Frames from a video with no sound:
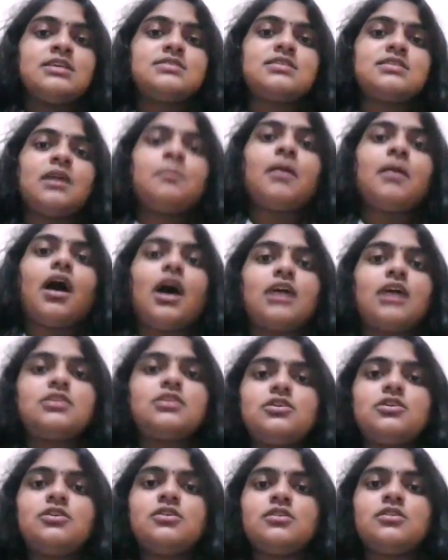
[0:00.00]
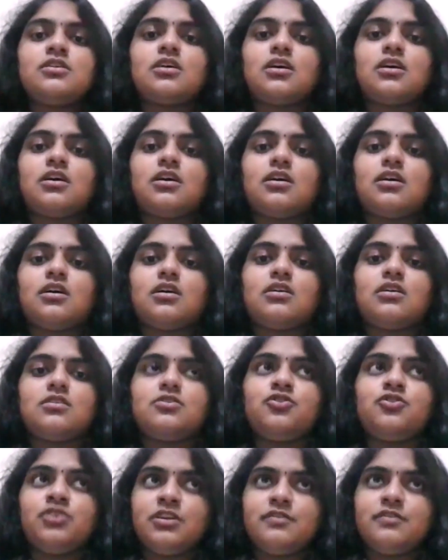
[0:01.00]
Some other
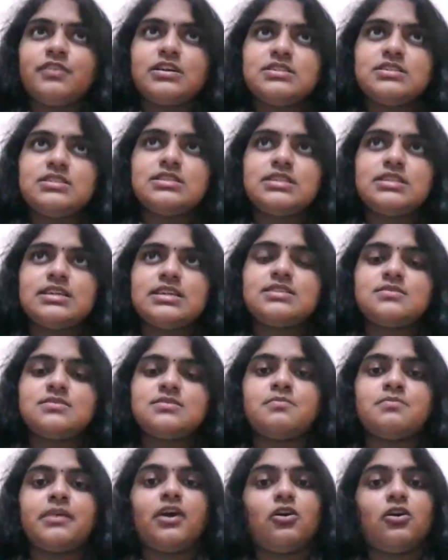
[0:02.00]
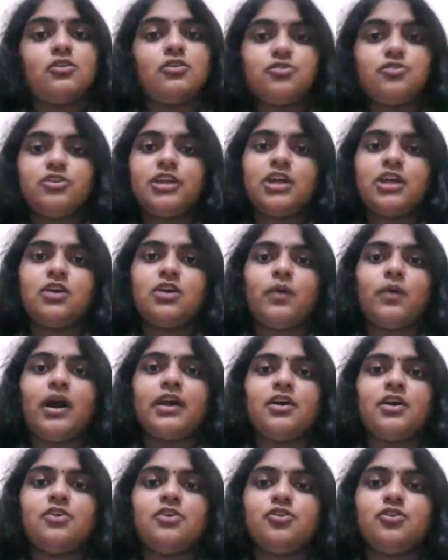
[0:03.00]
universities may also
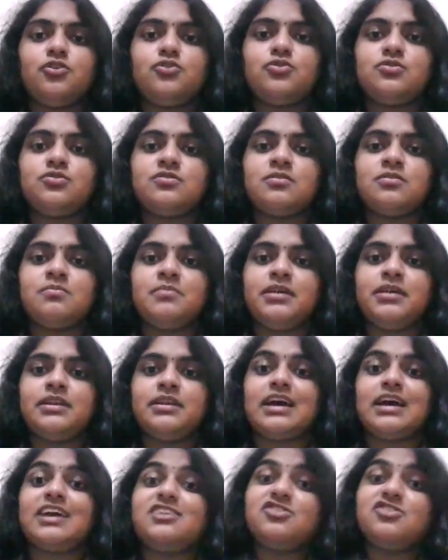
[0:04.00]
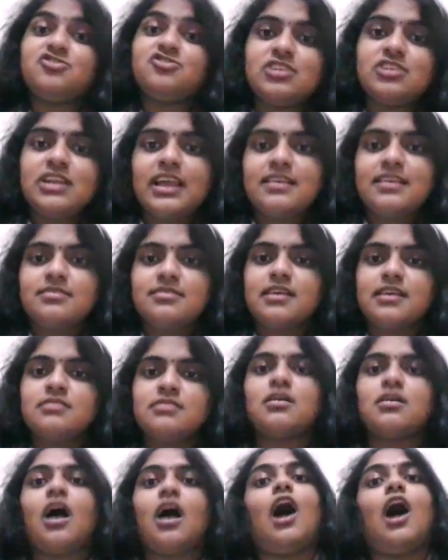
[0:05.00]
require you to submit additional essays